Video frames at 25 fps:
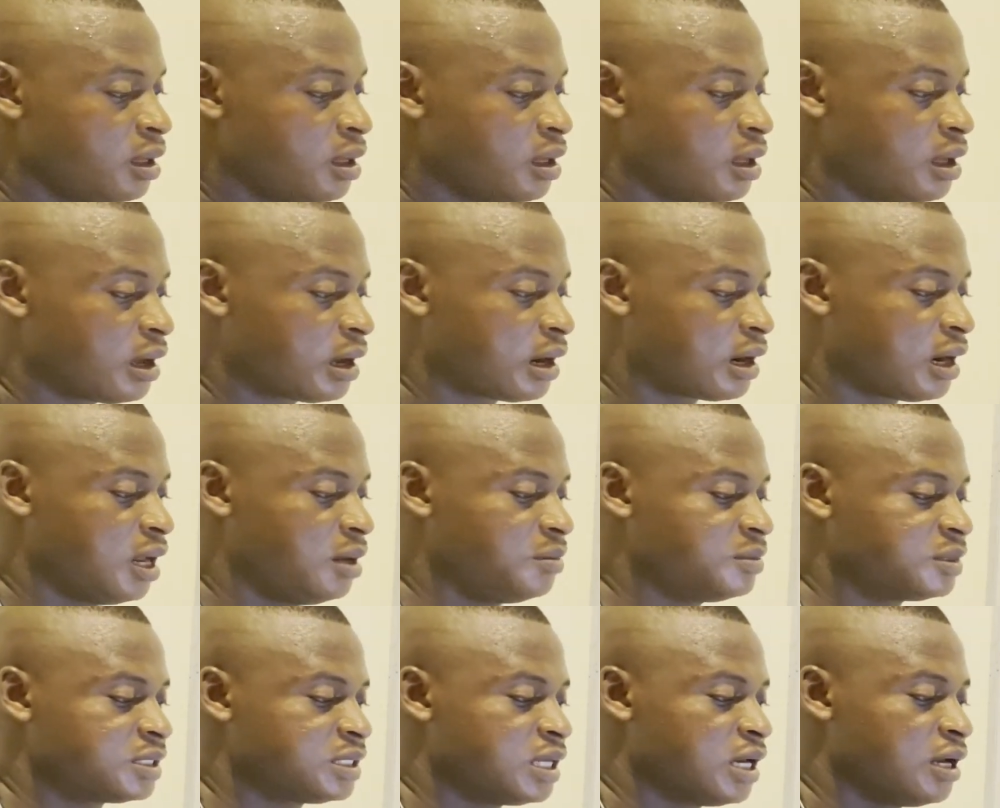
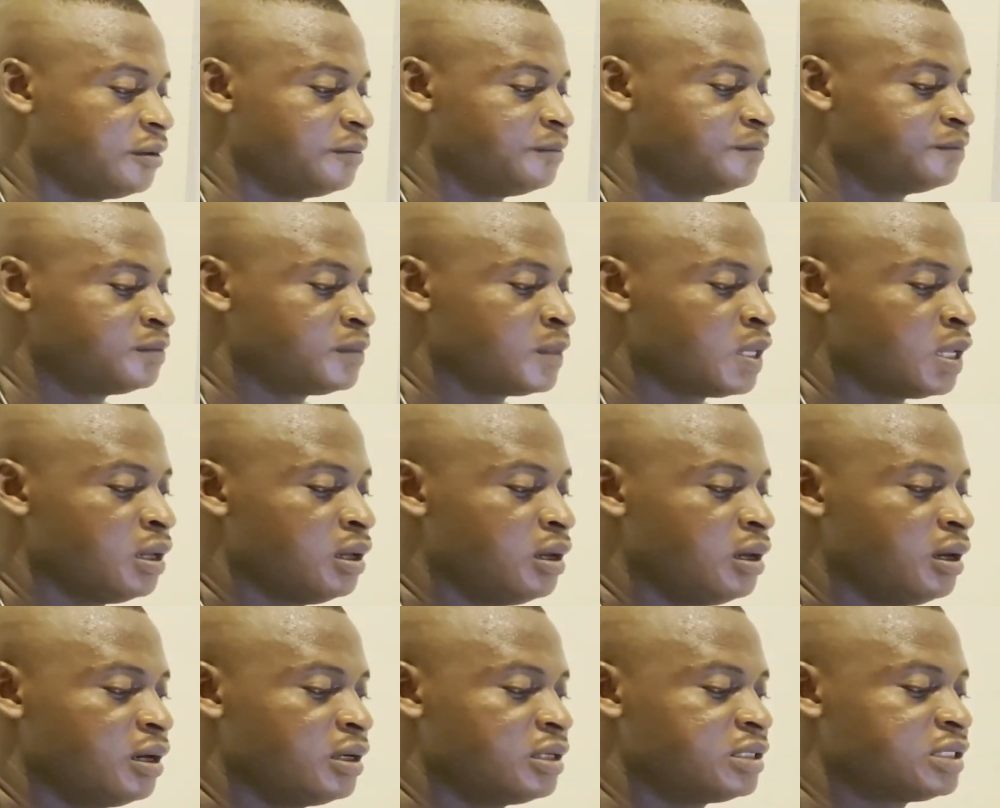Eclampsia.
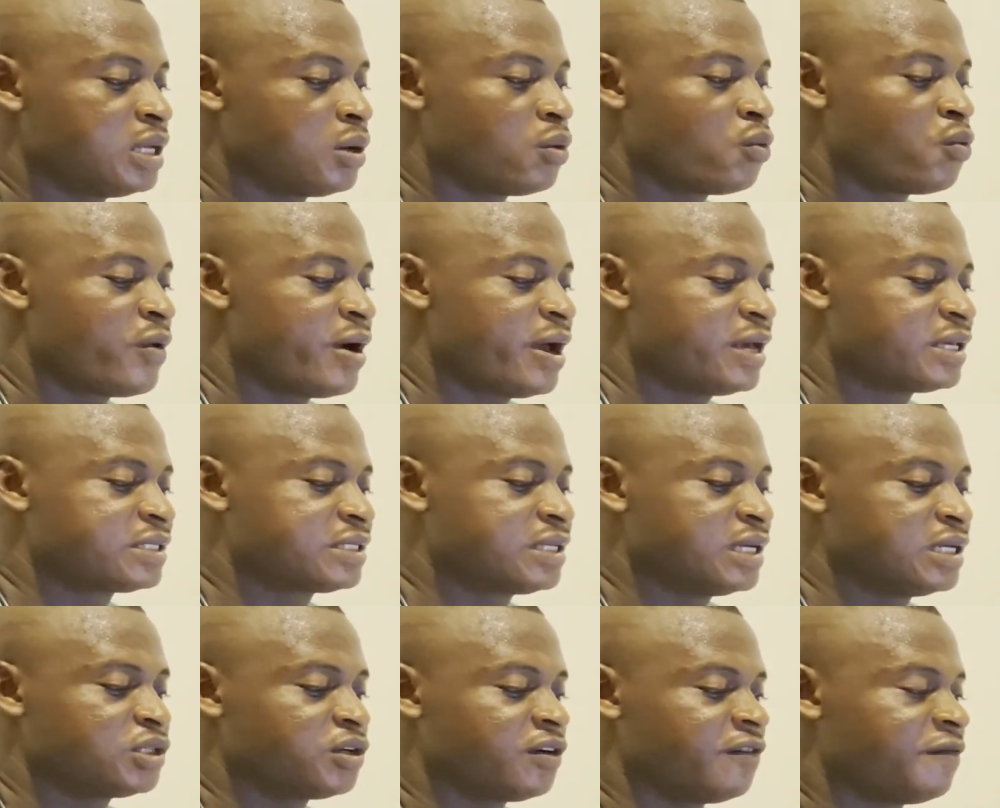It is the worst
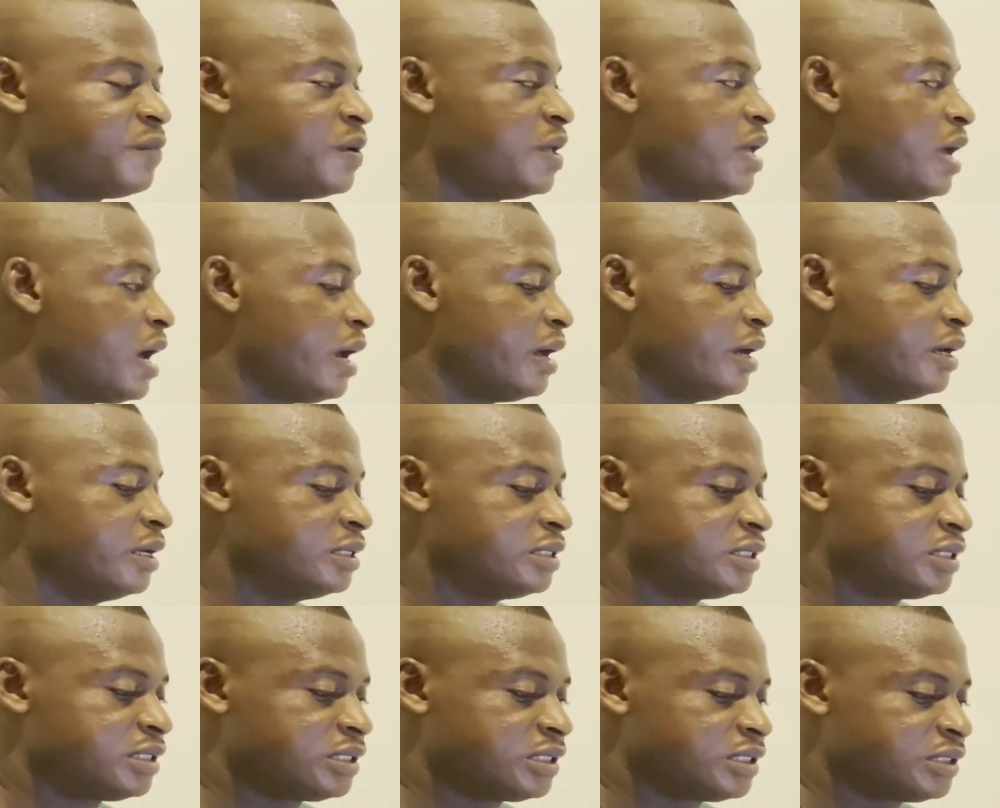stage of
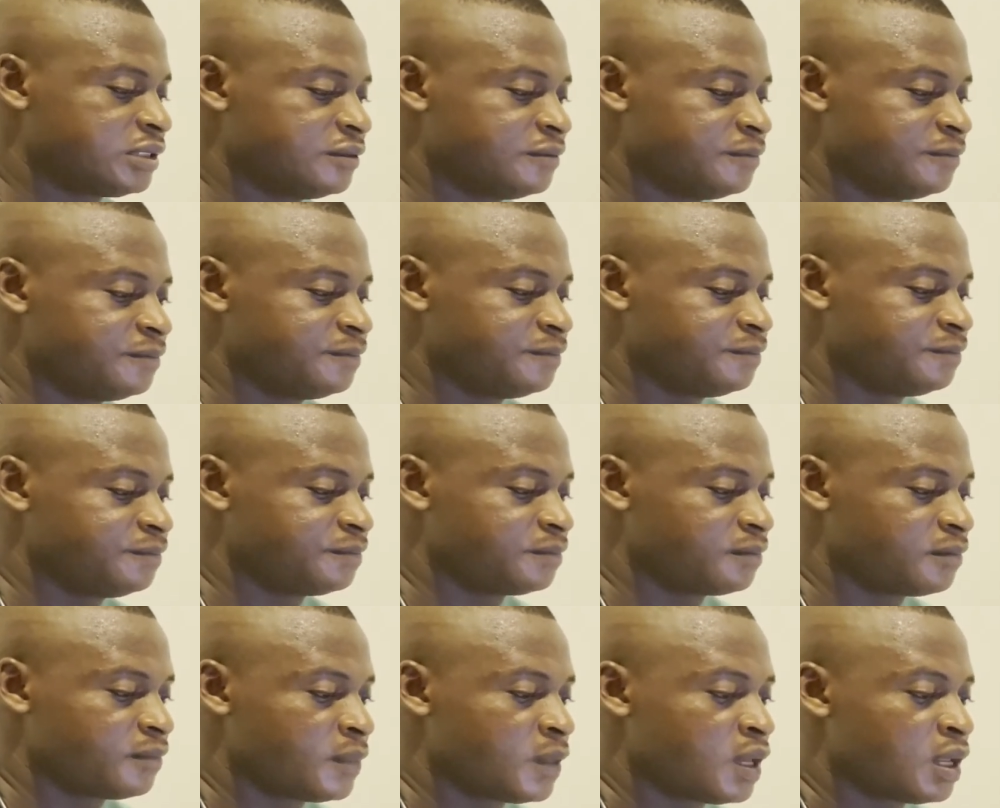PIH,
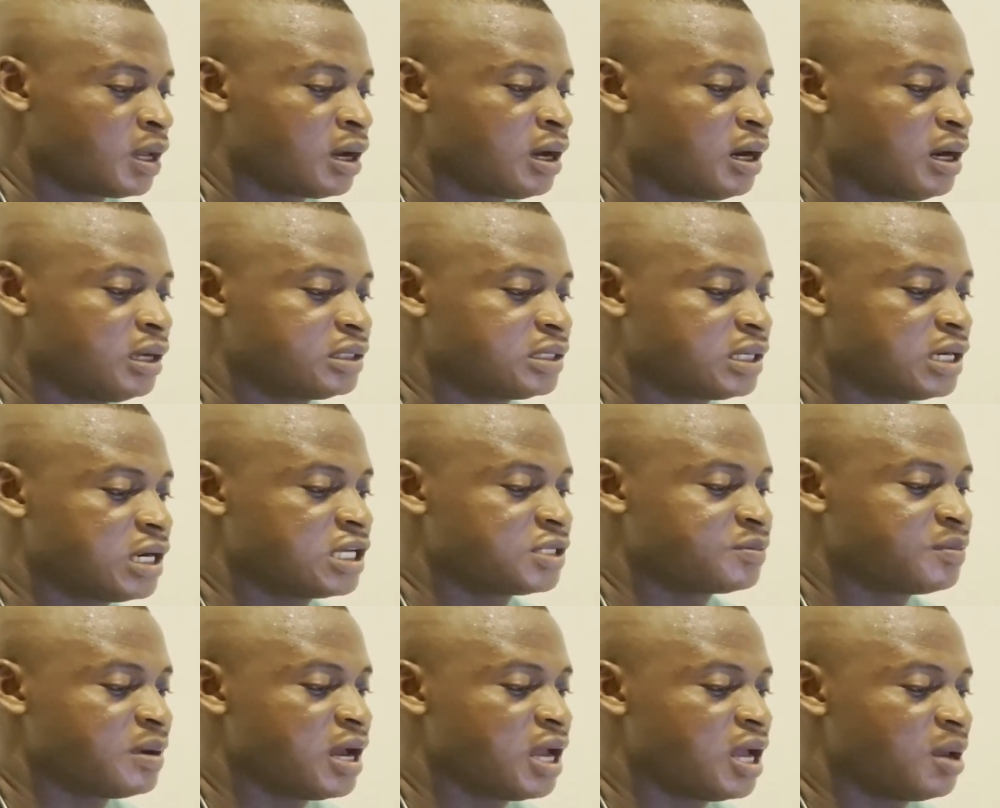
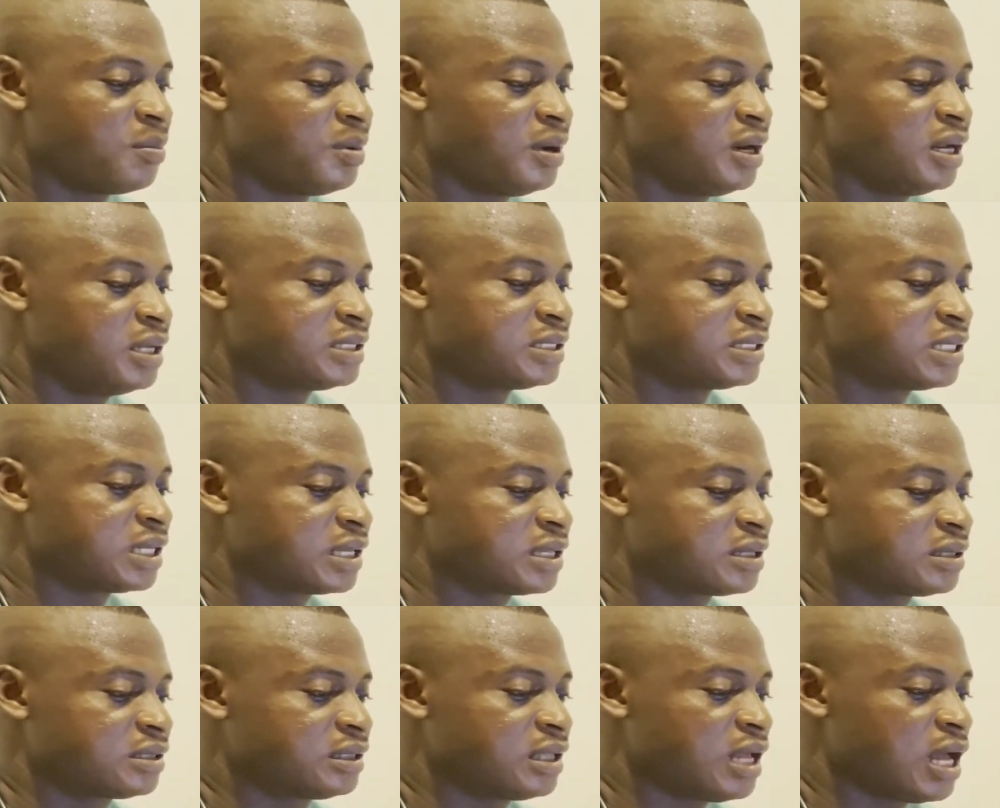characterized by
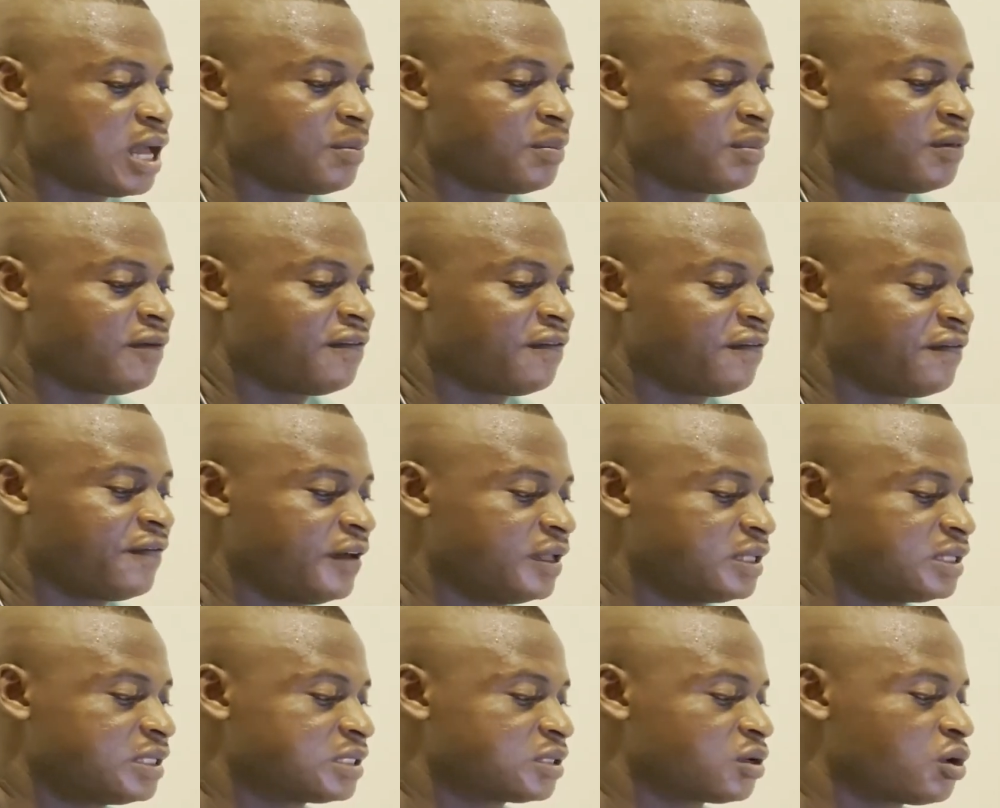epileptic type of
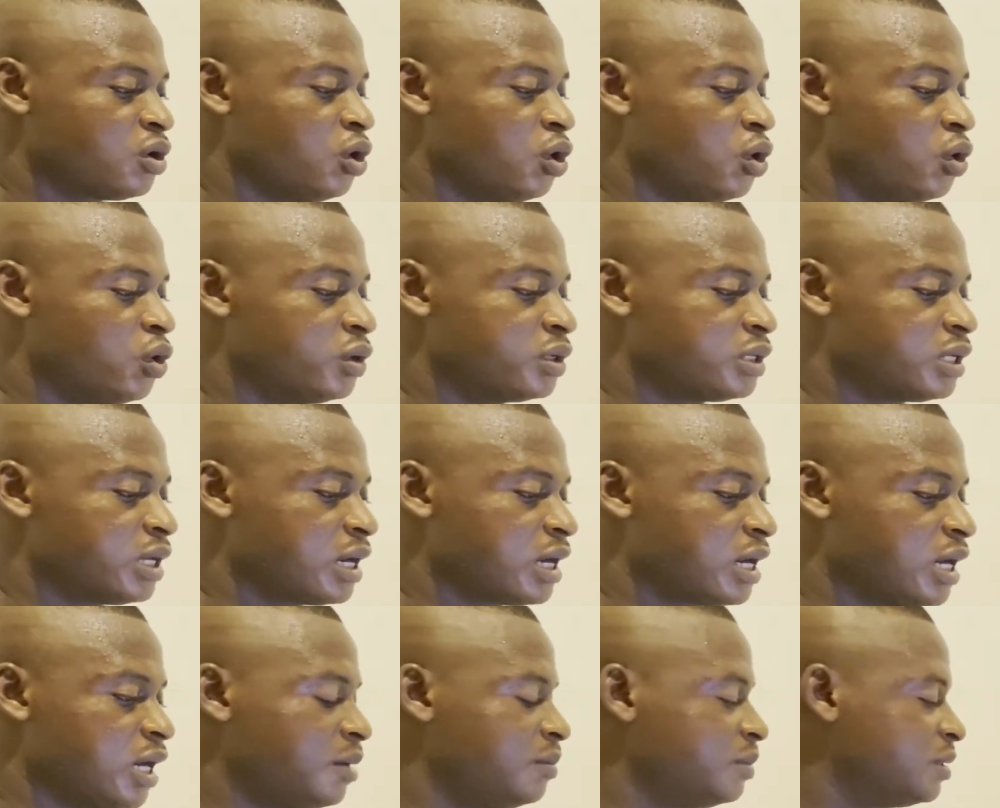fit called
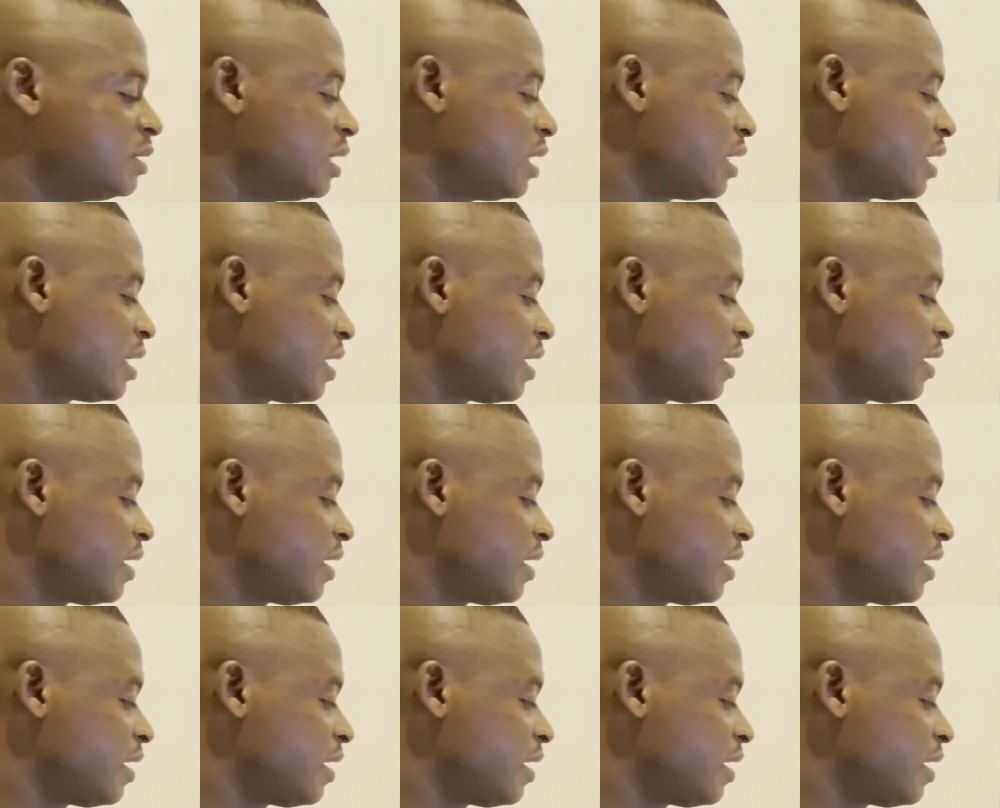eclamptic